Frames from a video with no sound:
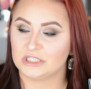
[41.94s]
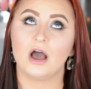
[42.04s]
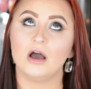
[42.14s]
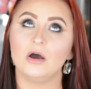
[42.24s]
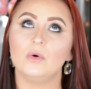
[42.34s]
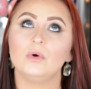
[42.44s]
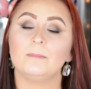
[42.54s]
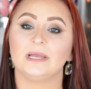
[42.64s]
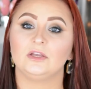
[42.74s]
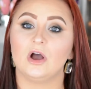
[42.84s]
Oh
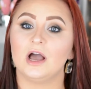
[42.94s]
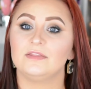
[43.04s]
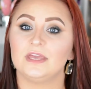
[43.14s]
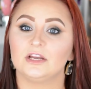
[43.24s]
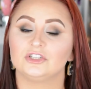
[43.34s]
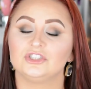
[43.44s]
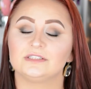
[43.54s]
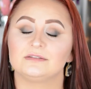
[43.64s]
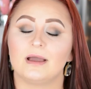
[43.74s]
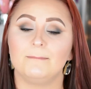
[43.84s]
my god, they are
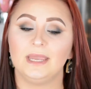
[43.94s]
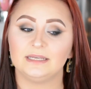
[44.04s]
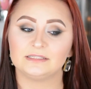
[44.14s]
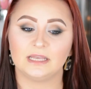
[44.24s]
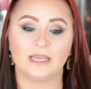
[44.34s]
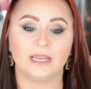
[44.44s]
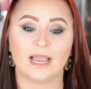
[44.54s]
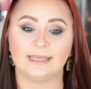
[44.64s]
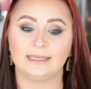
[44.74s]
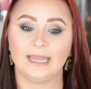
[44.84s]
just amazing.
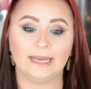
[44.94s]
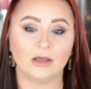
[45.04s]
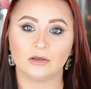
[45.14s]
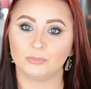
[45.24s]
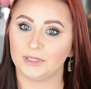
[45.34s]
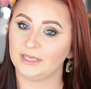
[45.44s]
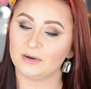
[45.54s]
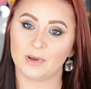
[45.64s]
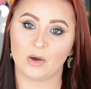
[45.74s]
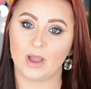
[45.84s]
I cannot complain
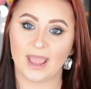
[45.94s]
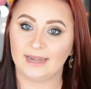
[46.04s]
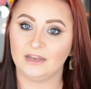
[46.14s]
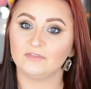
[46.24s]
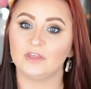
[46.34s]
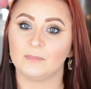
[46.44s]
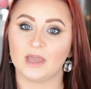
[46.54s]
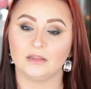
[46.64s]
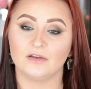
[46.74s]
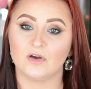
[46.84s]
about any of them.
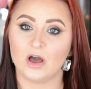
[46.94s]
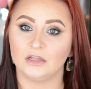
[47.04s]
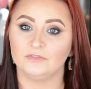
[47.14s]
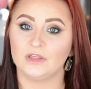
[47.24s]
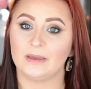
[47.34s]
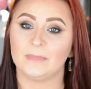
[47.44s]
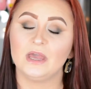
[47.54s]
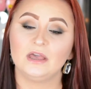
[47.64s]
I love all of them.